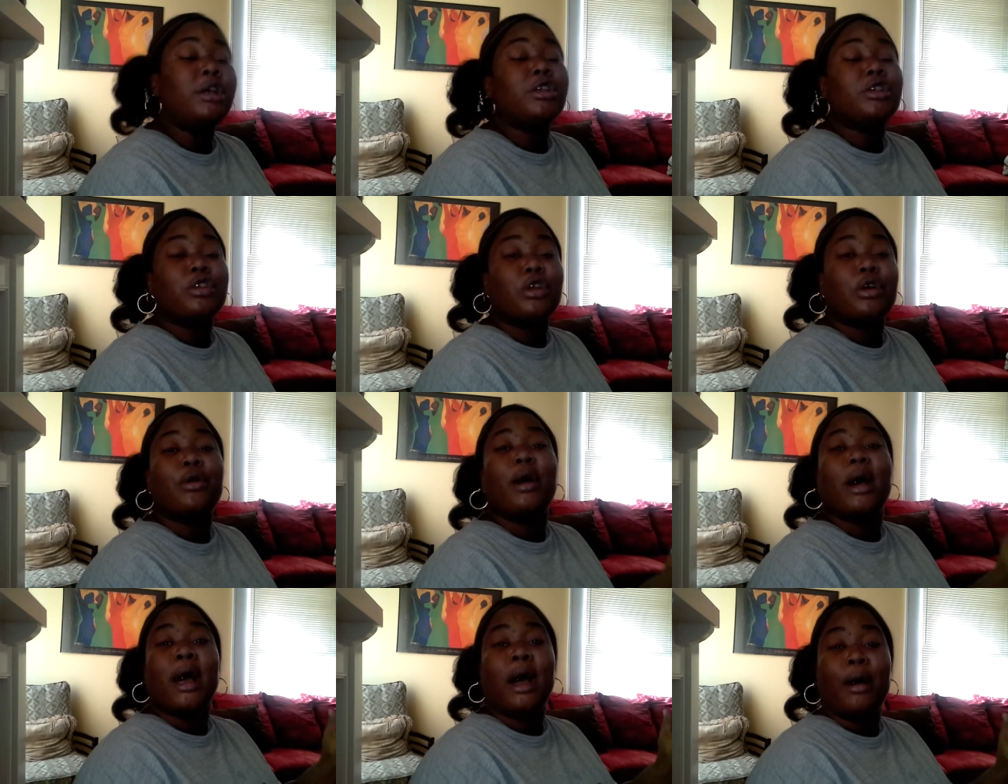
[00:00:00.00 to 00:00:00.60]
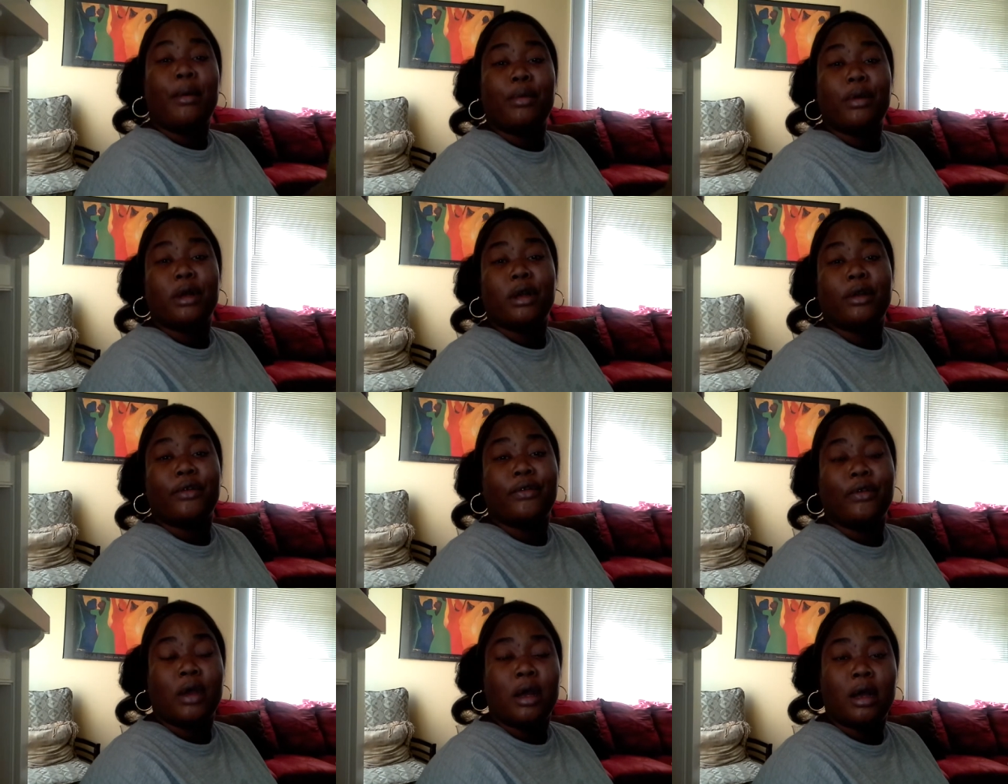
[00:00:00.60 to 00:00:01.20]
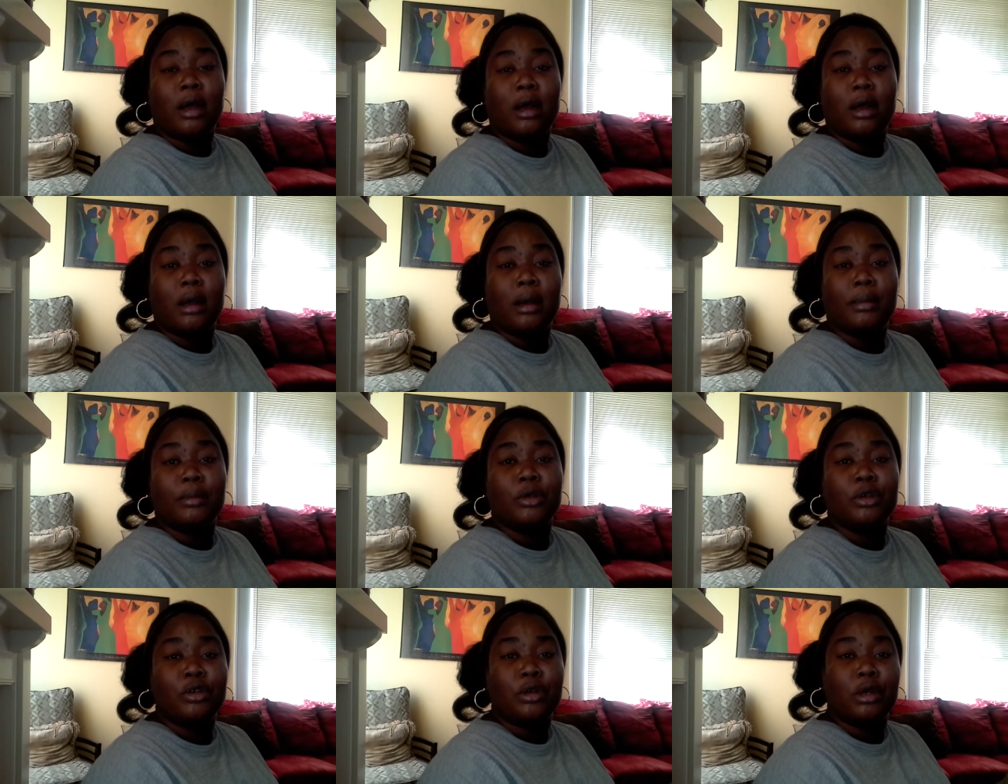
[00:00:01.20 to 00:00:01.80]
So I would have,
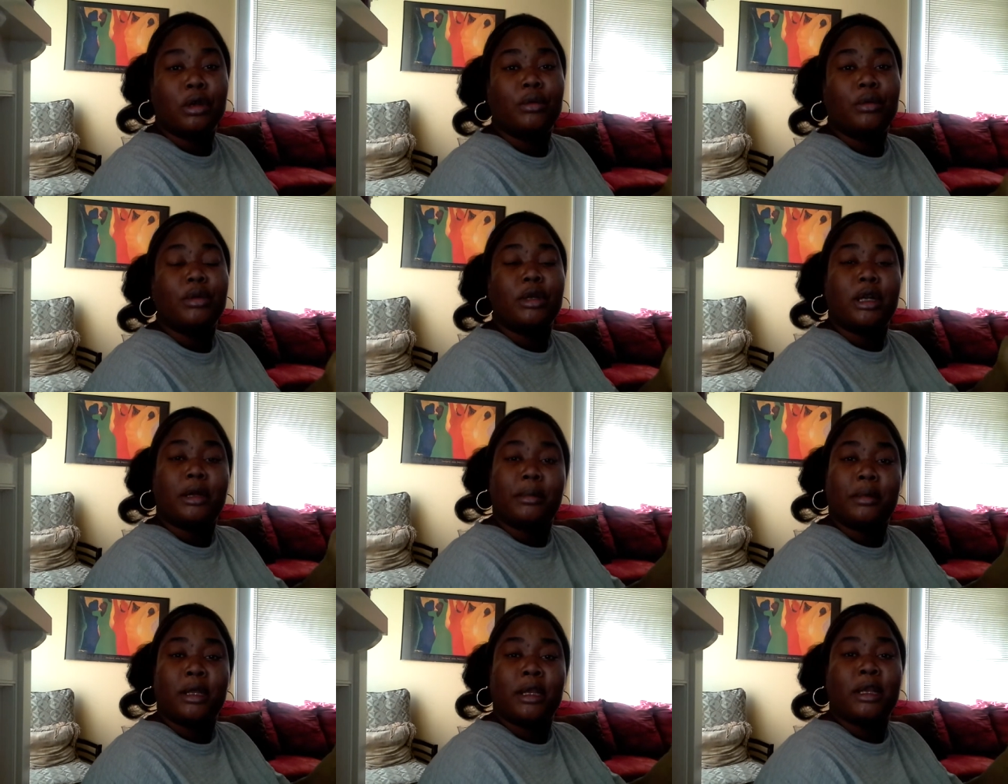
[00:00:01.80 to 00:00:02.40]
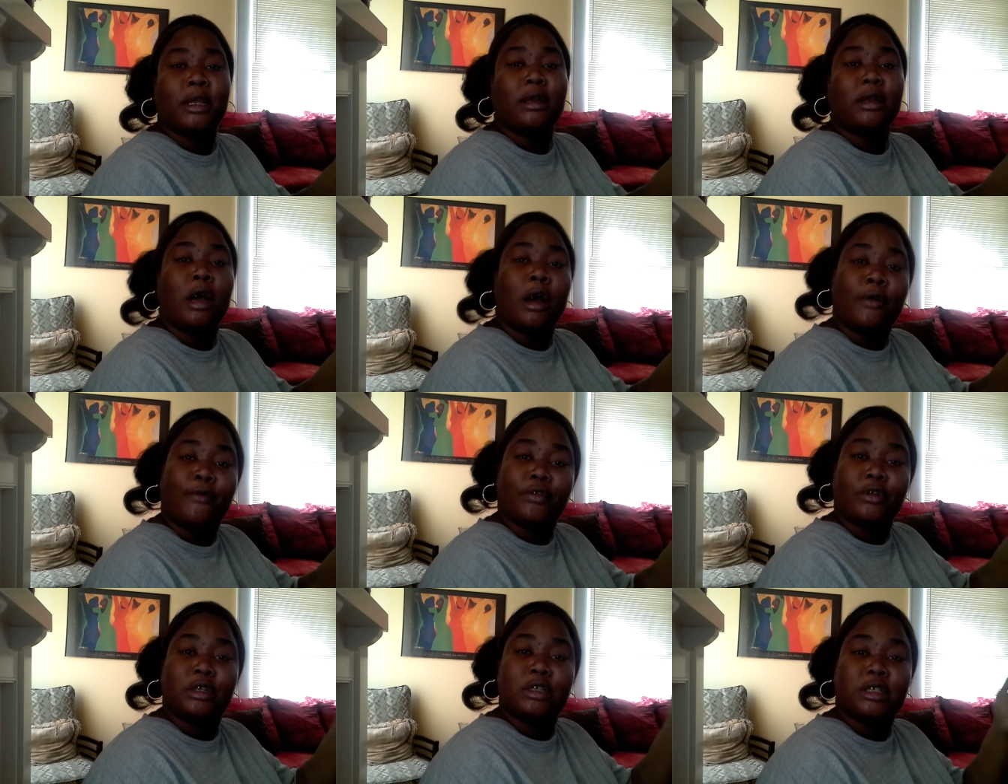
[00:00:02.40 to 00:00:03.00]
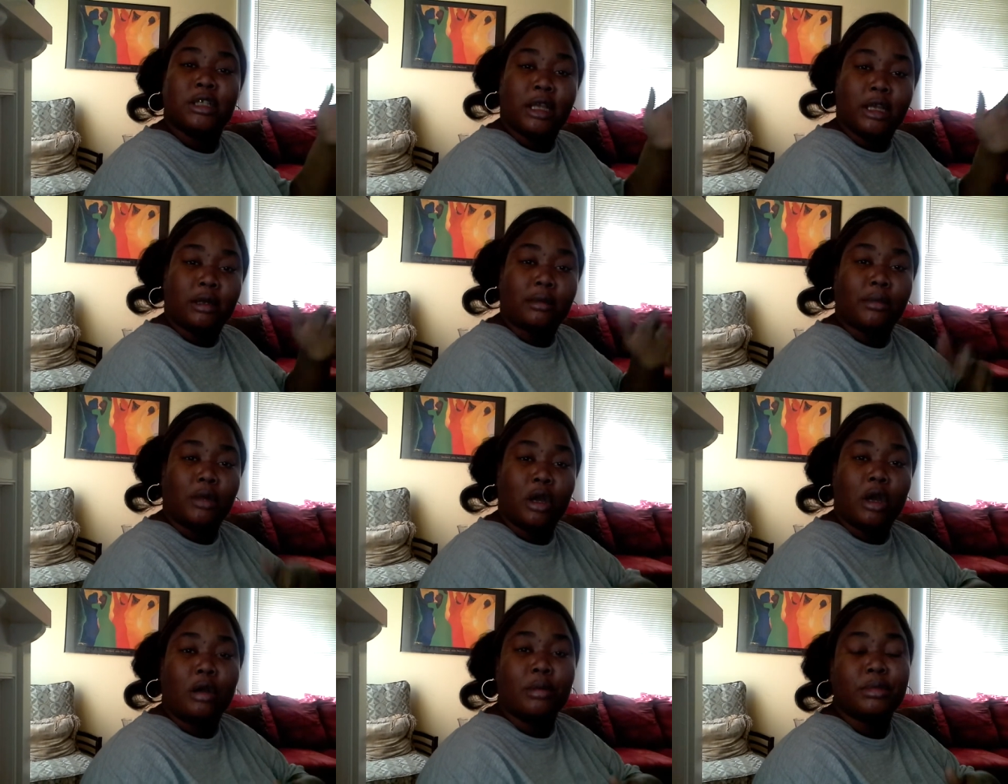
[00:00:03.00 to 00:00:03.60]
um, you know, went up there and offered to take
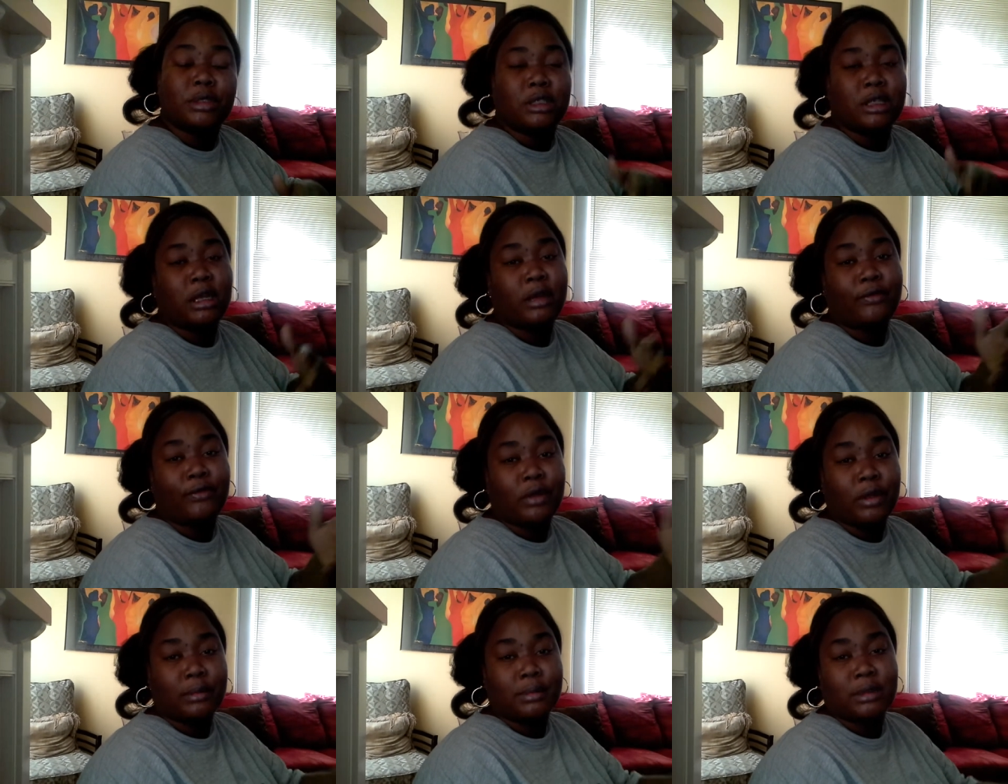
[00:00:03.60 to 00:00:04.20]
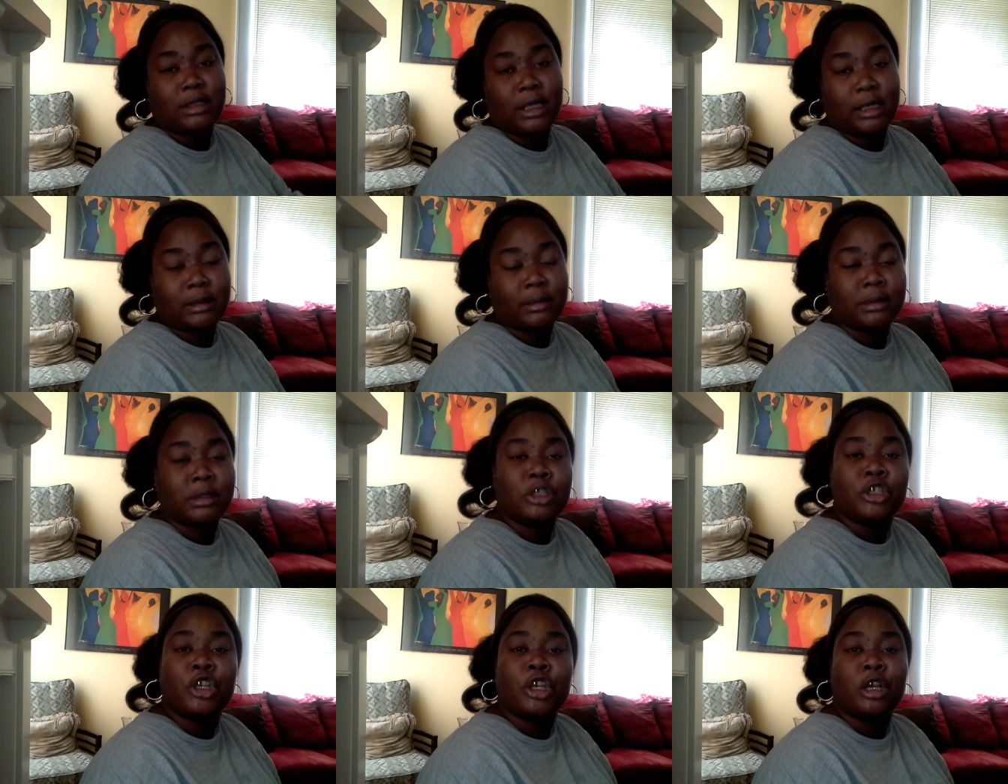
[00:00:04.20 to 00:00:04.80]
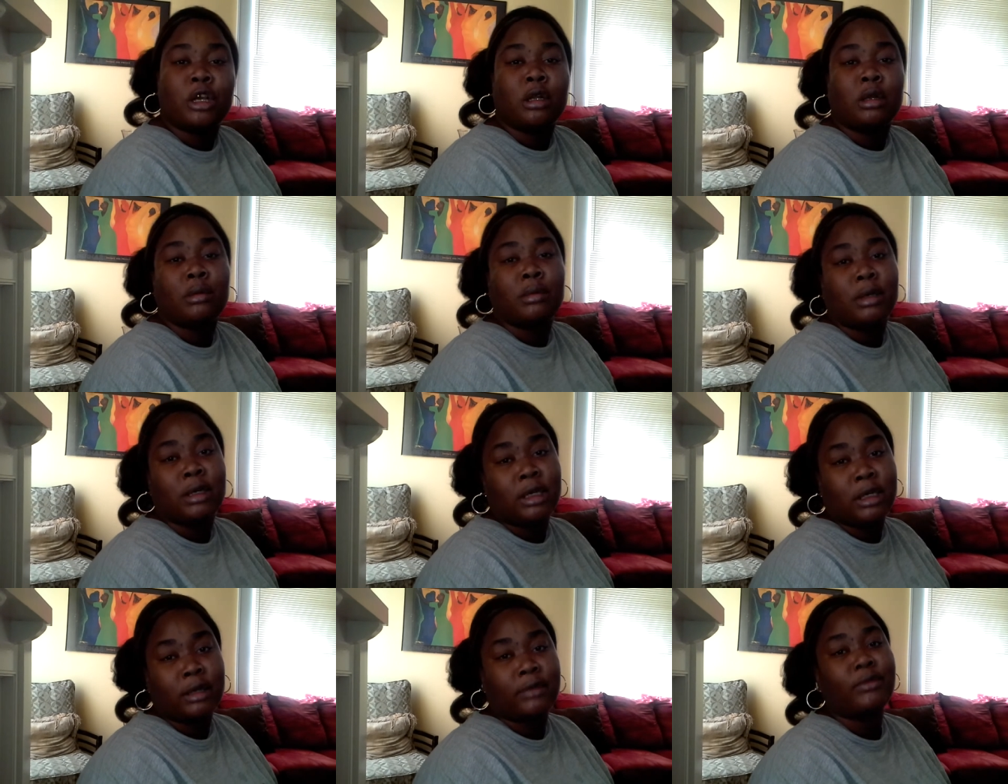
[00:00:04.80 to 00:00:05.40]
him home instead of for him to take him to jail or
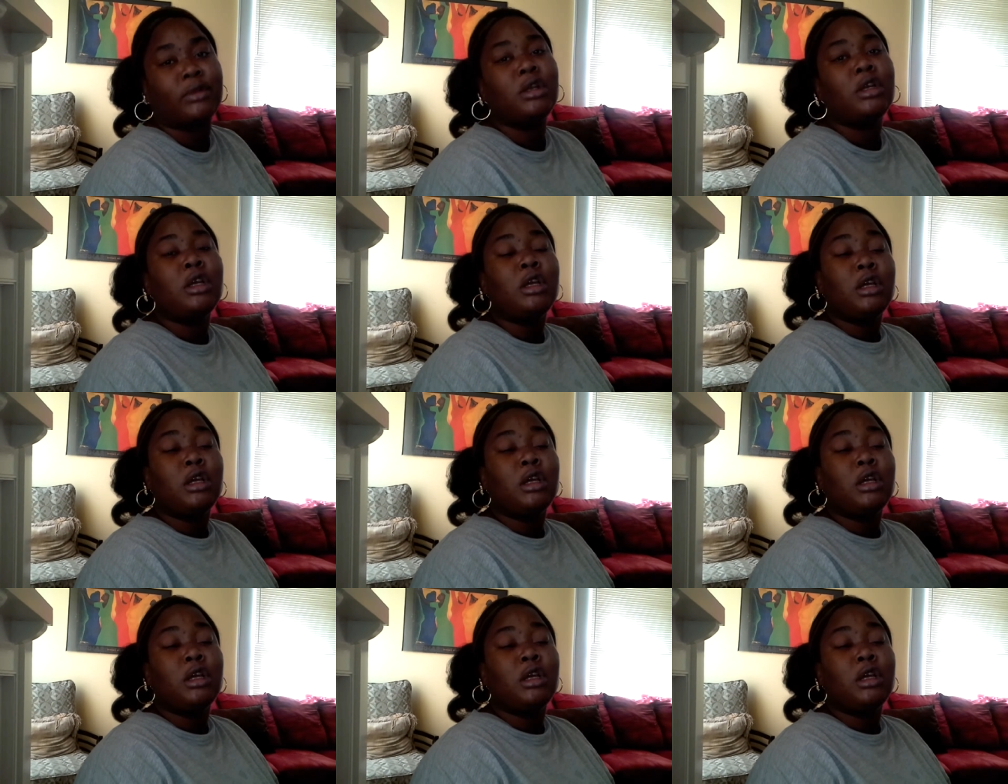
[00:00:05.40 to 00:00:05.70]
whatever.